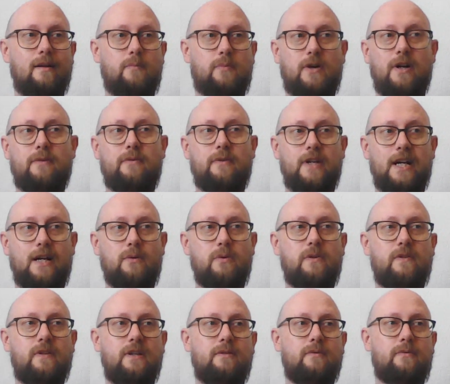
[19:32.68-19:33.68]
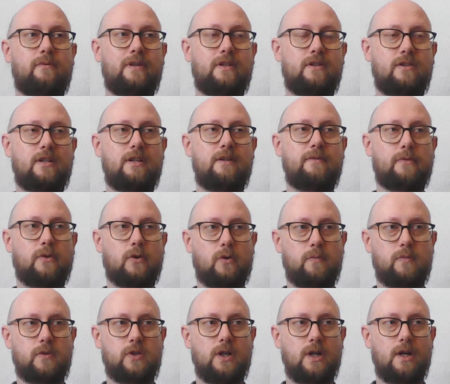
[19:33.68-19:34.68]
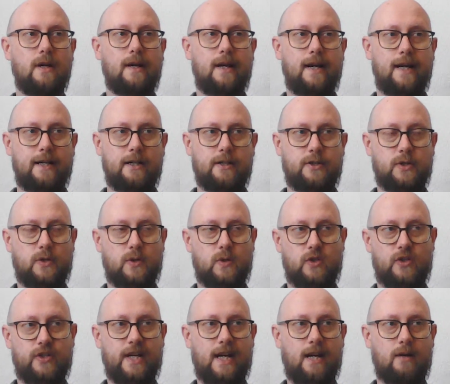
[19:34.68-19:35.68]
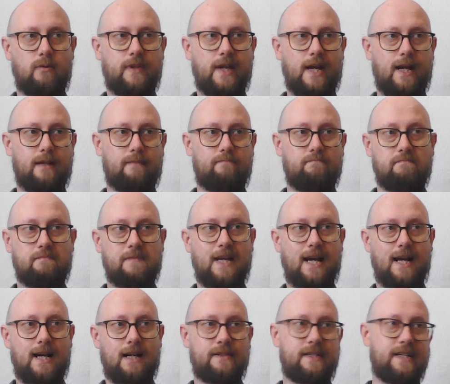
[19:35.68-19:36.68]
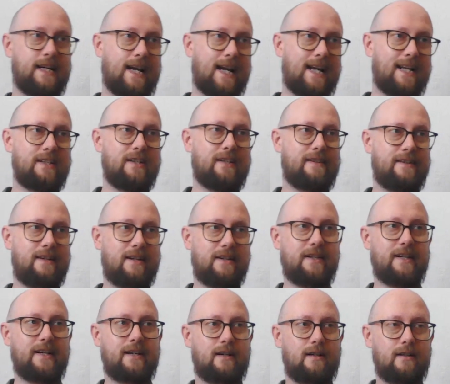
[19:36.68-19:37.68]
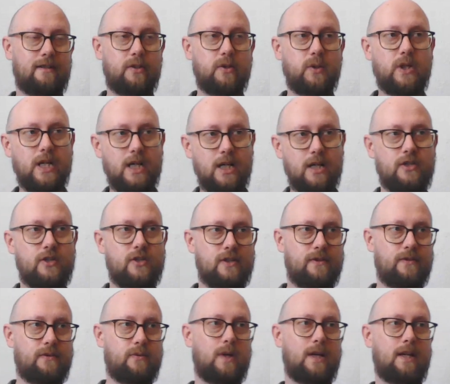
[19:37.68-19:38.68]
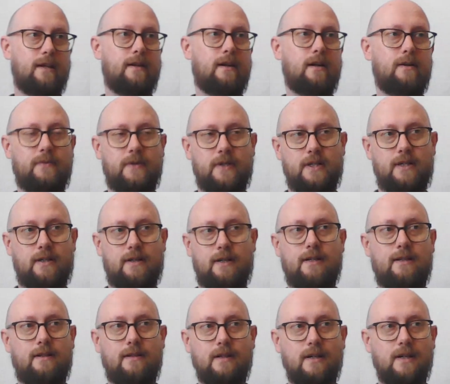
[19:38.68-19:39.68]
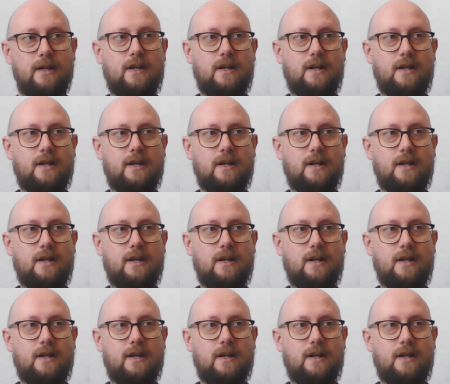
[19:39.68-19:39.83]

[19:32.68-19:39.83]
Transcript: private equity and VC firms, and it turns out that yeah, they hadn't done their due diligence well enough, and